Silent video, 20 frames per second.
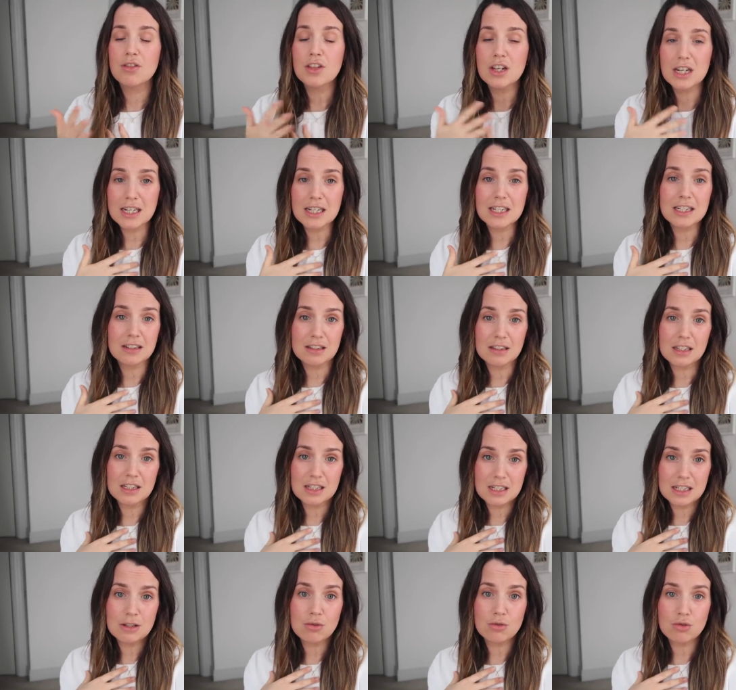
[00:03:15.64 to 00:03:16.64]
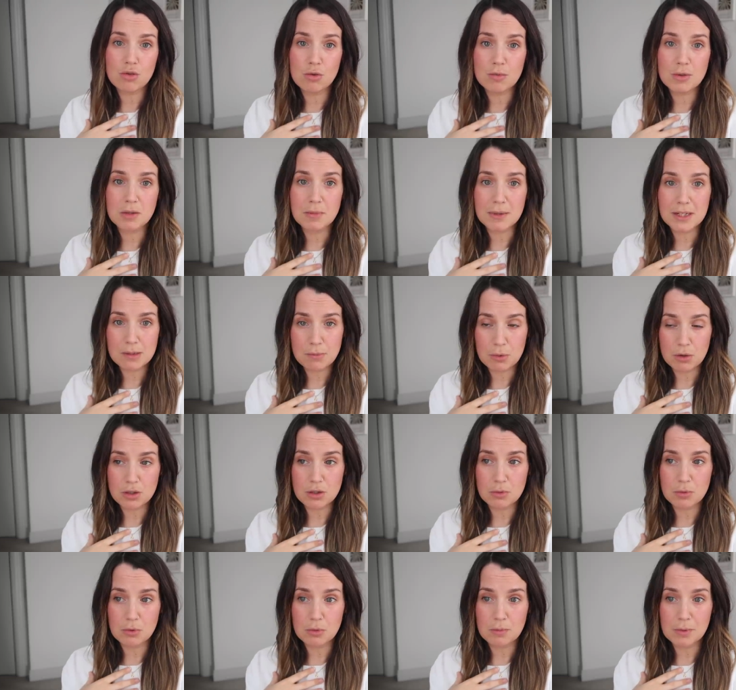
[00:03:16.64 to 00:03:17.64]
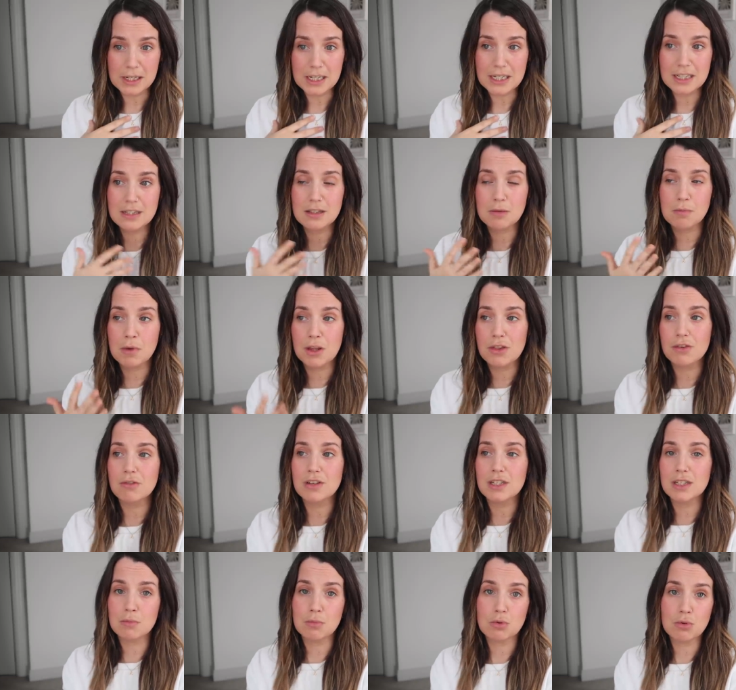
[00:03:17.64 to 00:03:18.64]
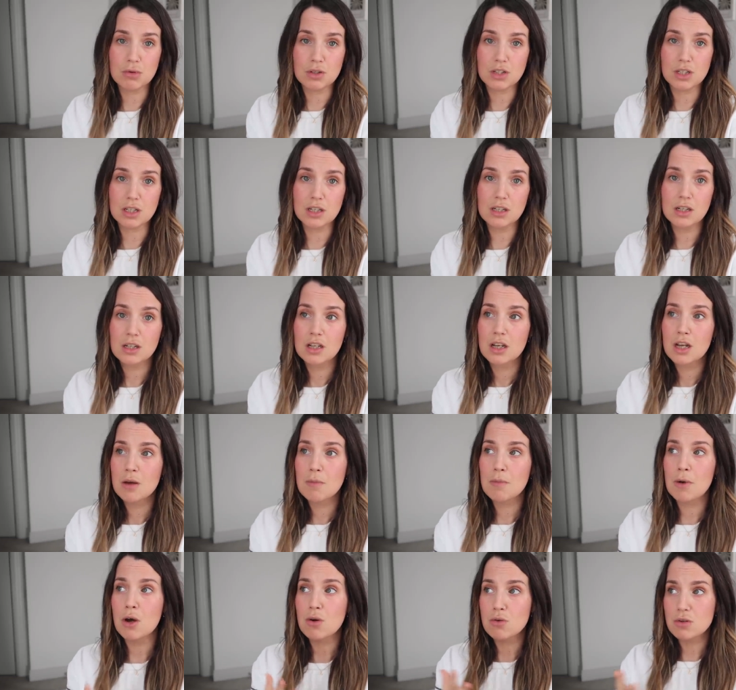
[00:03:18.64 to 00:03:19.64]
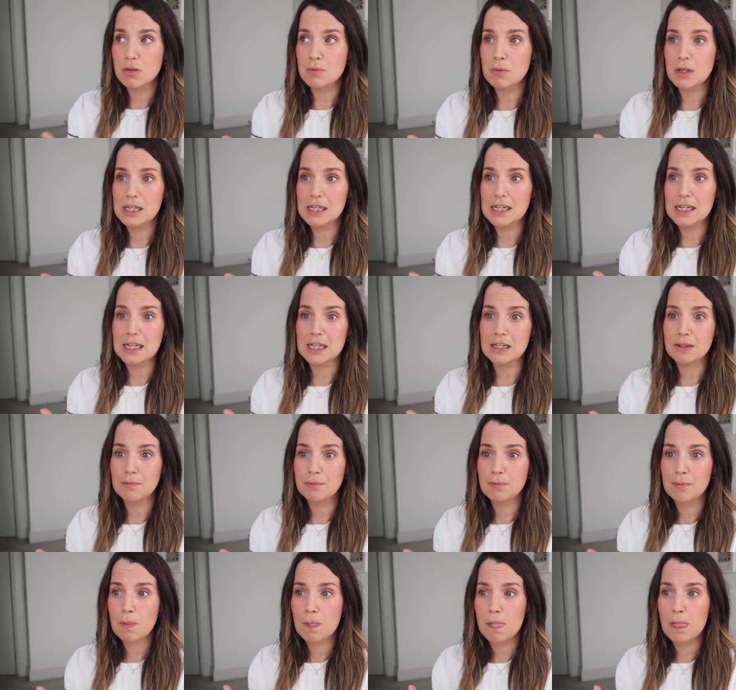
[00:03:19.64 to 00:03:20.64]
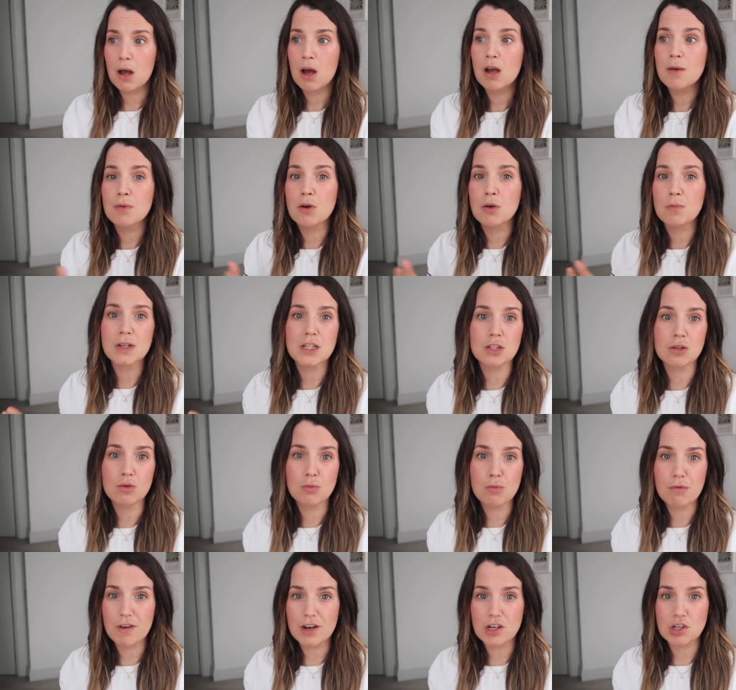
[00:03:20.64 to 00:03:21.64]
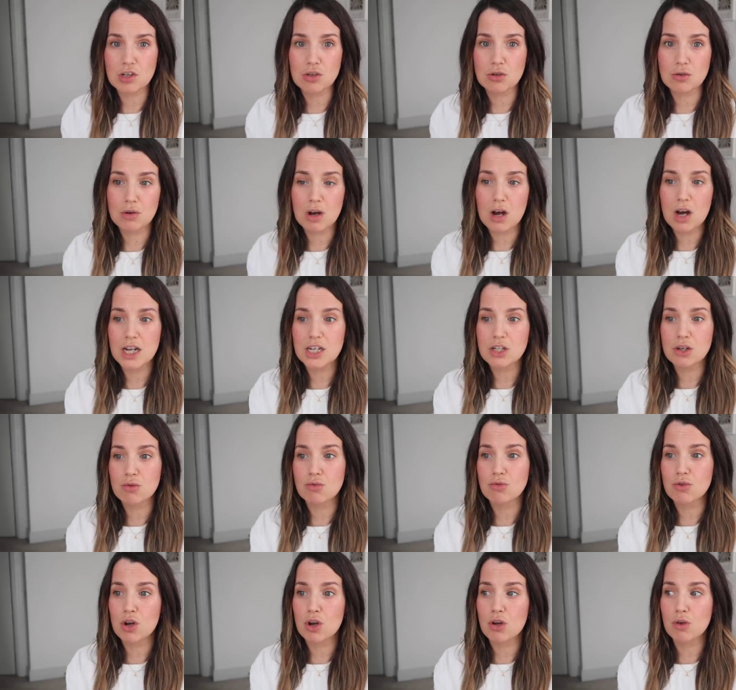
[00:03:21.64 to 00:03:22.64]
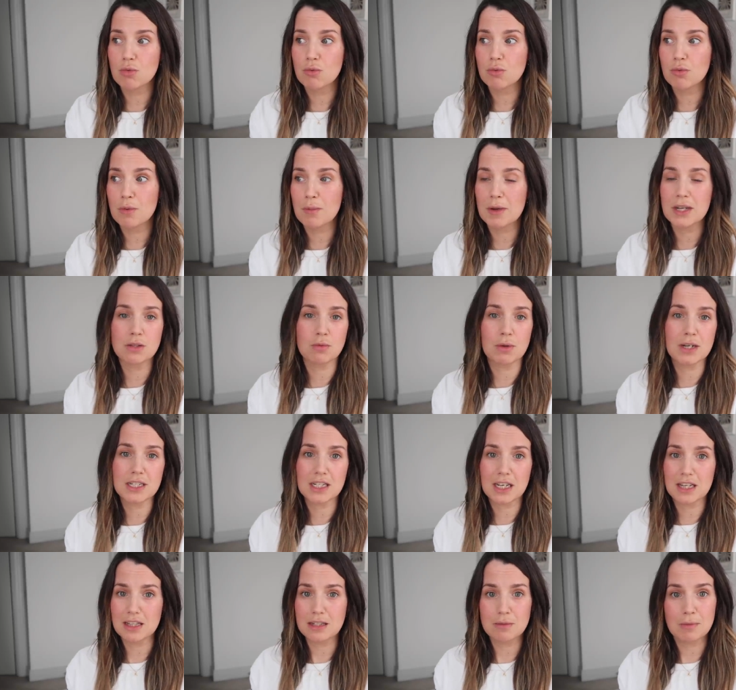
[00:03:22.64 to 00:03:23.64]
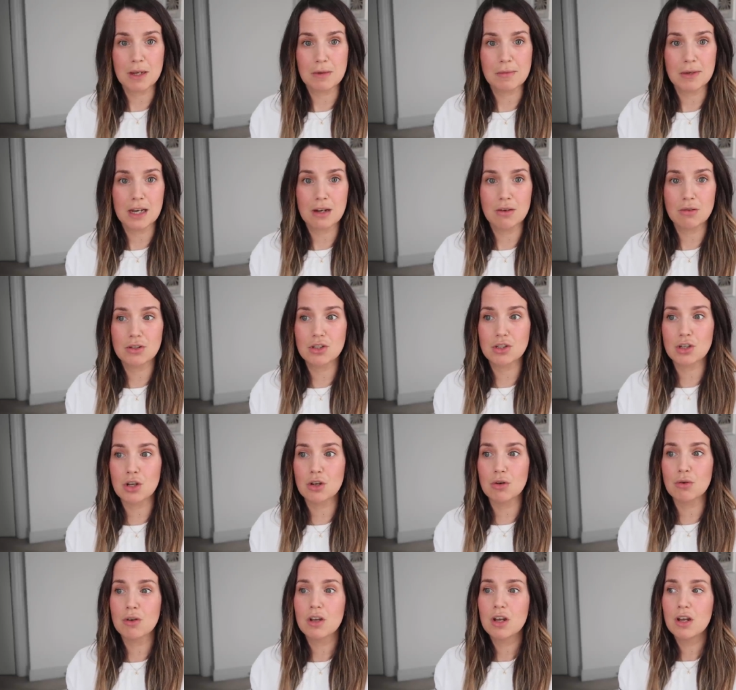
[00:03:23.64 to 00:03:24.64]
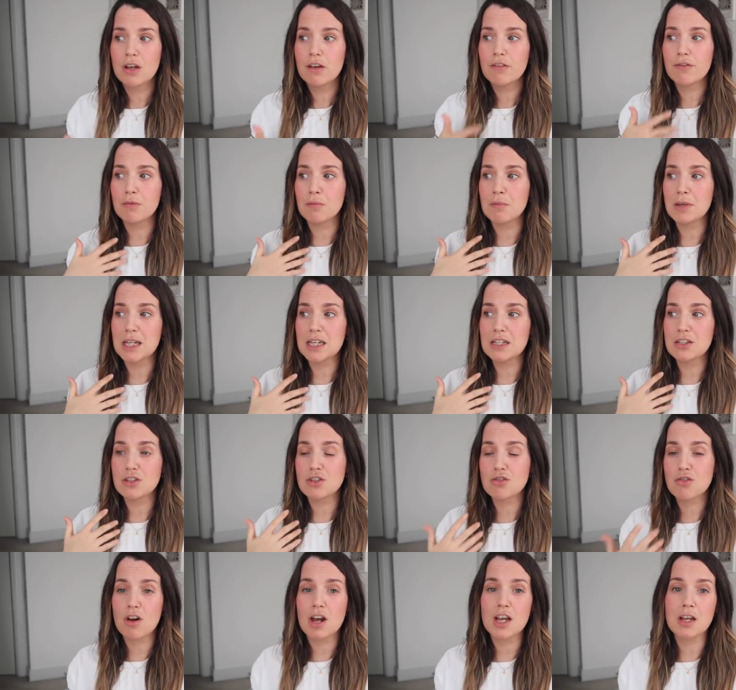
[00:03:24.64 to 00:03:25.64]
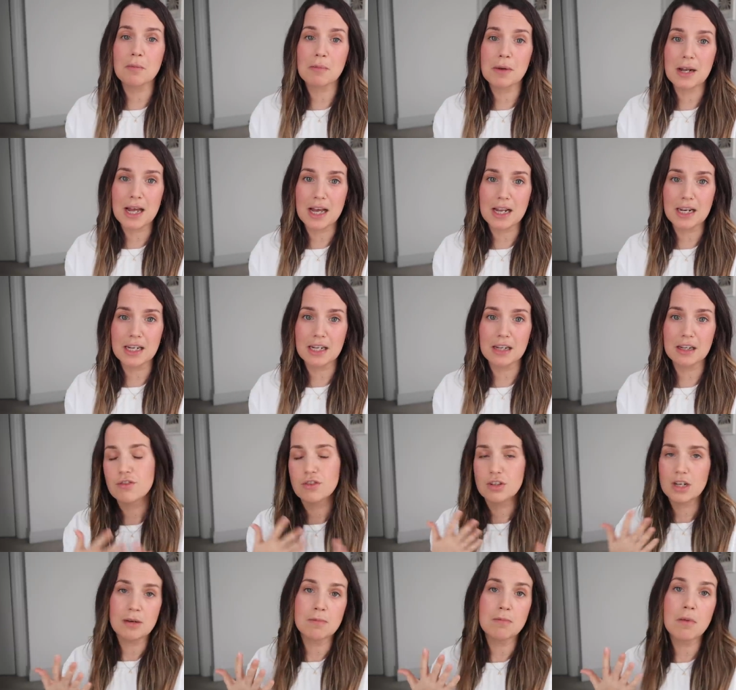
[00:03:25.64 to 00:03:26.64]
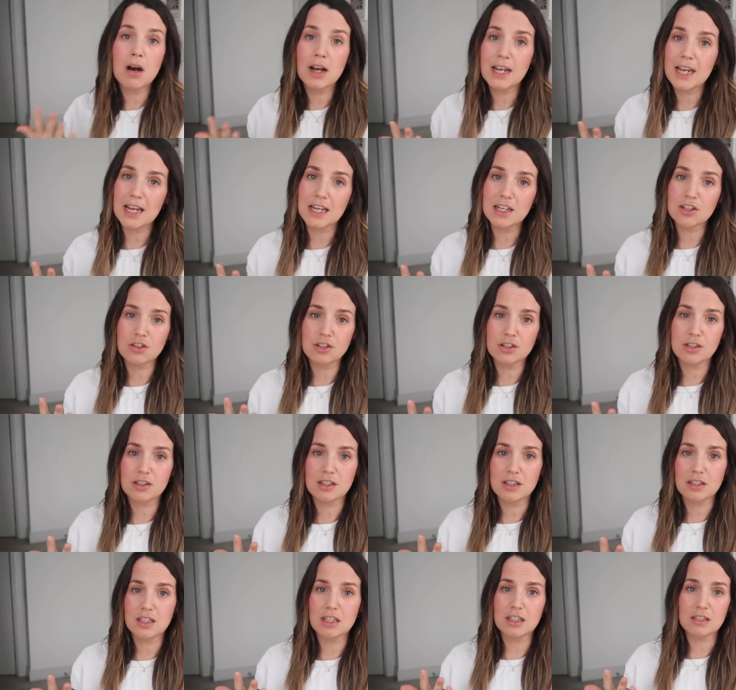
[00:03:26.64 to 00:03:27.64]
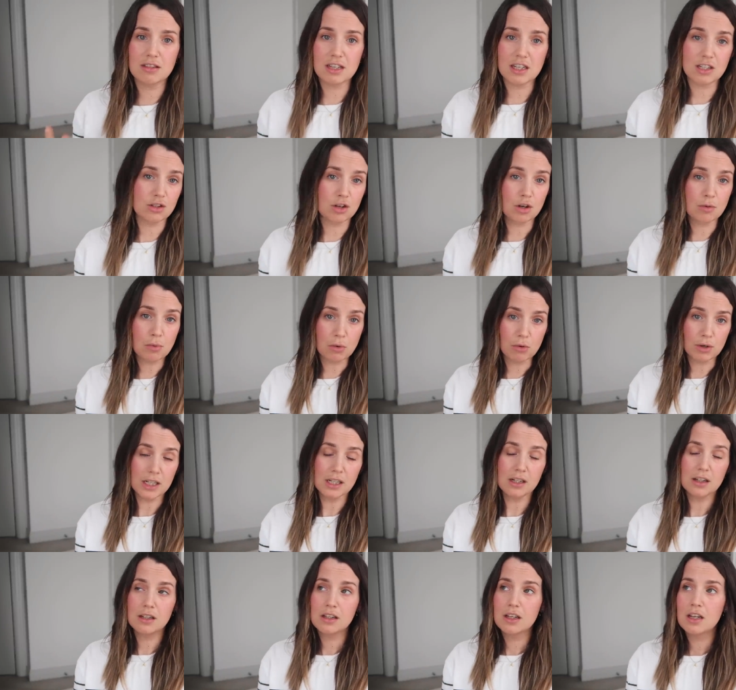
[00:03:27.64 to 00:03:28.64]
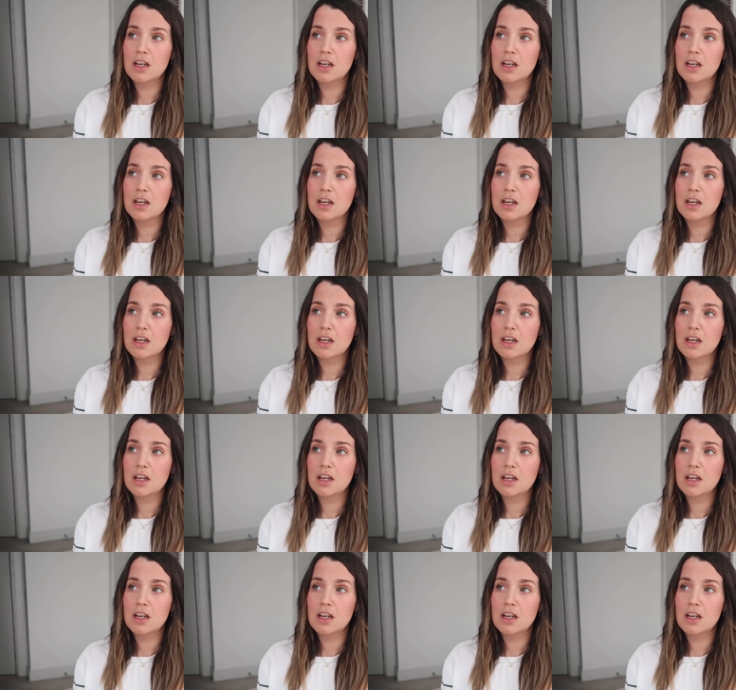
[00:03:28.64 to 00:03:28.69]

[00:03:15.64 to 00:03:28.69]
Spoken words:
As little trauma to me as possible, please. The mother is important, but ultimately, I'm not a medical professional. I don't know the best way to get this baby out. So for me to try and plan it, in my head, there's no point.